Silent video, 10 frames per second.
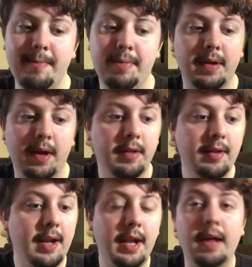But
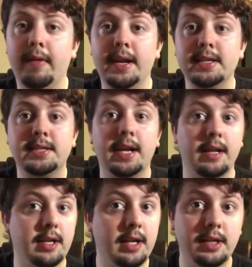other than that, like I
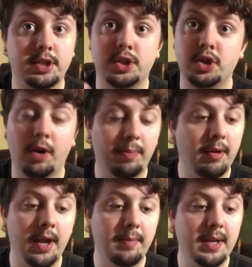said, it's
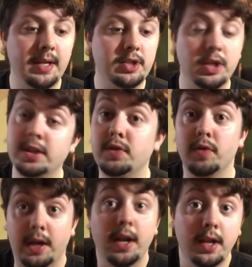sharper image. It
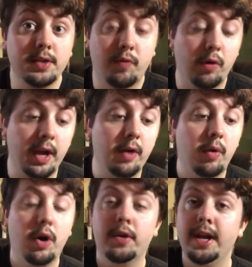is 4K
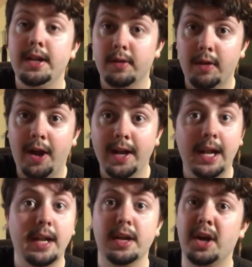quality. The
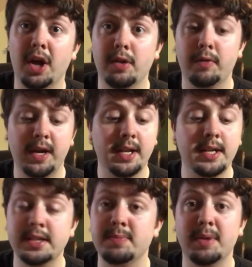lighting, the coloring
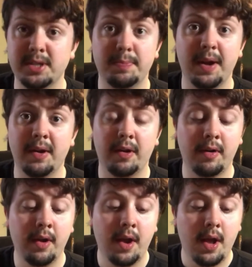is much
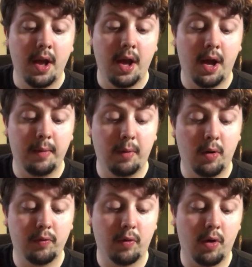better.
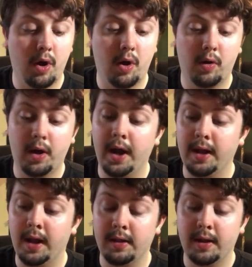Overall,
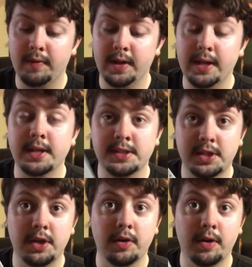I love it. It's
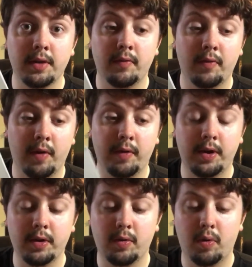good, very
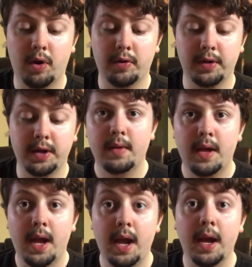good quality.
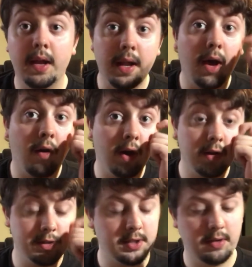And now
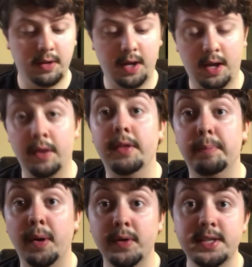on to the
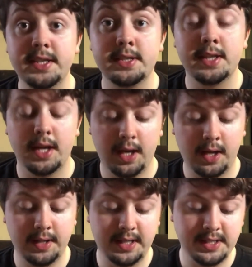bonus
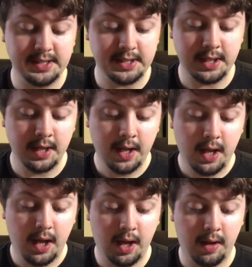disc.
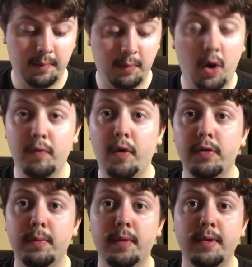Overall,
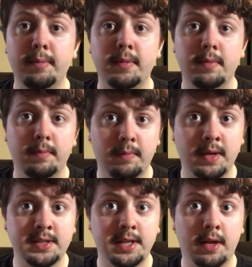the movie
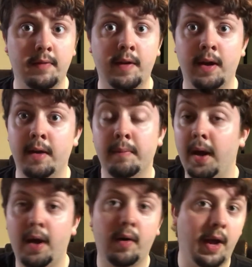myself,
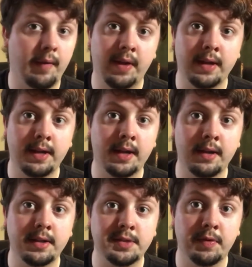I'll have at the end
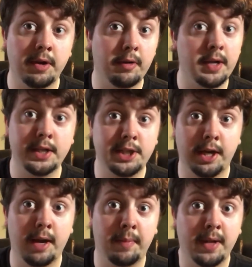of this video. You can
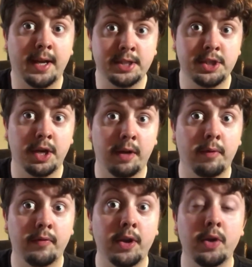check out my Last Jedi
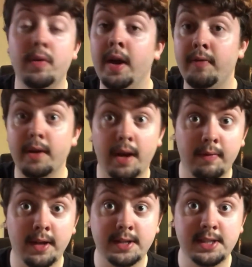review if you
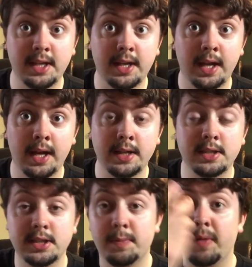have not seen it yet.
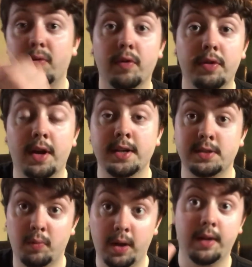Just my full
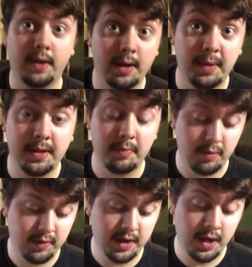thoughts of what I thought about the
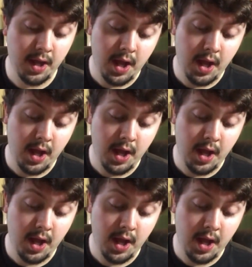movie.